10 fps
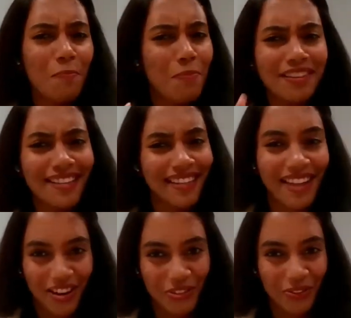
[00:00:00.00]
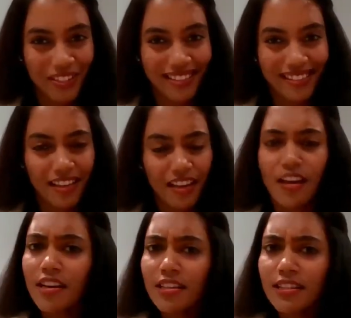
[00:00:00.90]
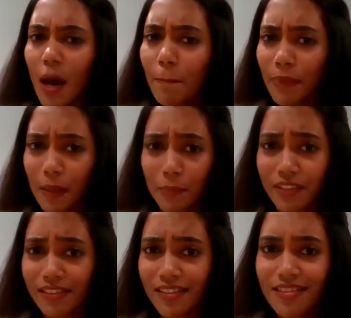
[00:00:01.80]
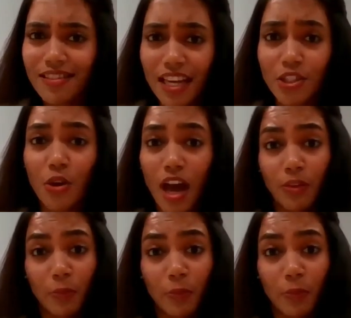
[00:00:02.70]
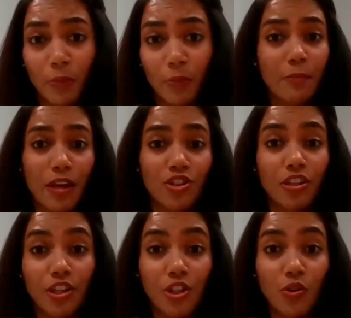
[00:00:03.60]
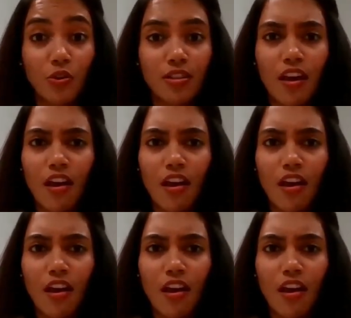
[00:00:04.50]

But there's a catch to this. Some people tend to have the previously mentioned issues